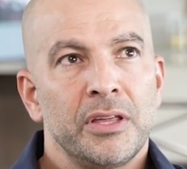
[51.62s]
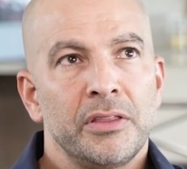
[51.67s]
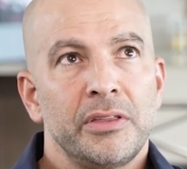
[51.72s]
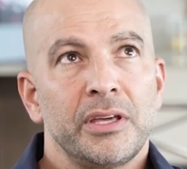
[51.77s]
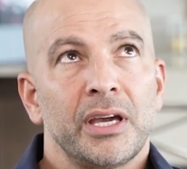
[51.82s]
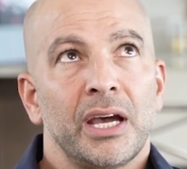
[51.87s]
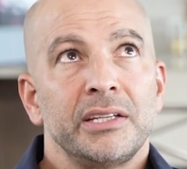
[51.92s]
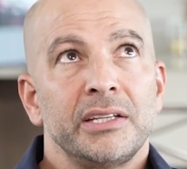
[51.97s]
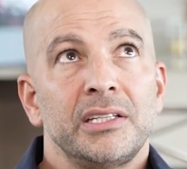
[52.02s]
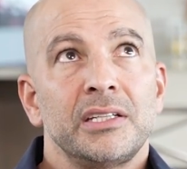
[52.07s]

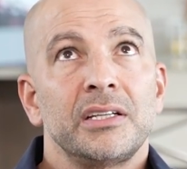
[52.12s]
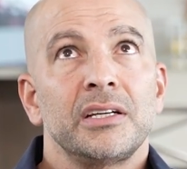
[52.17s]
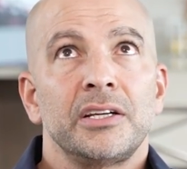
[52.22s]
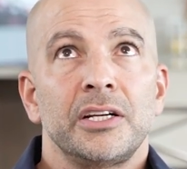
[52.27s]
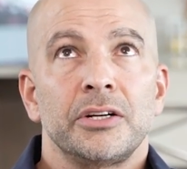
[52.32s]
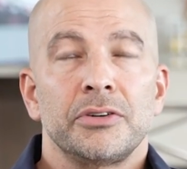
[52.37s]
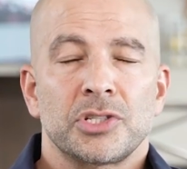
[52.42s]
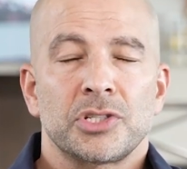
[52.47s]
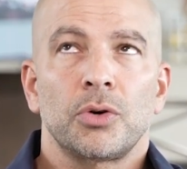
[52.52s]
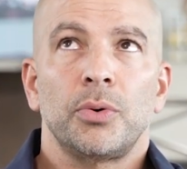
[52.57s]
the idea
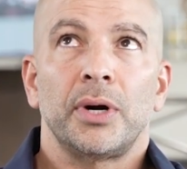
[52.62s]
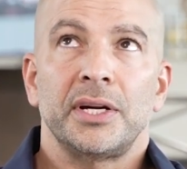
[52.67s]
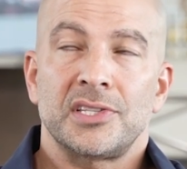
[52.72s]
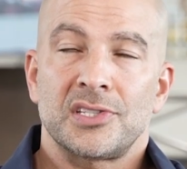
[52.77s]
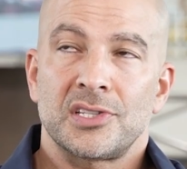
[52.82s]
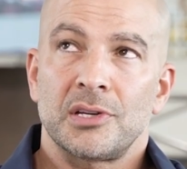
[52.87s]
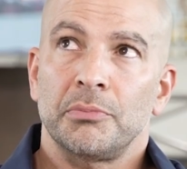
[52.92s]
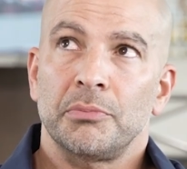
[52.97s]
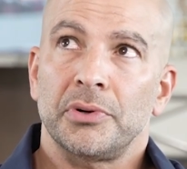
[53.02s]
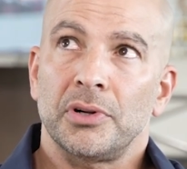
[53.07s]
here is quite
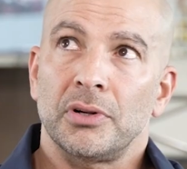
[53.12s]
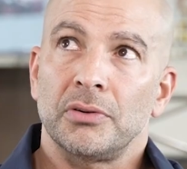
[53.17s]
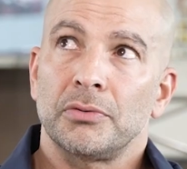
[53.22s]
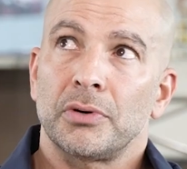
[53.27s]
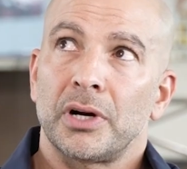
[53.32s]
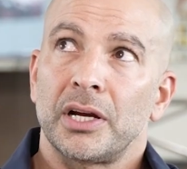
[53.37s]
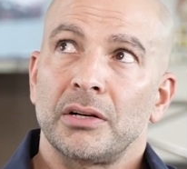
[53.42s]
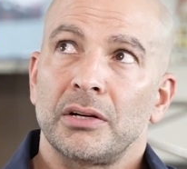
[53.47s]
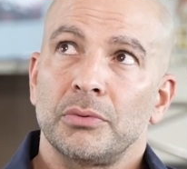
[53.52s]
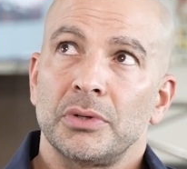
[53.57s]
simple,
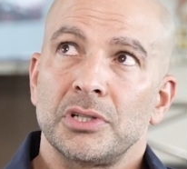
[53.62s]
right?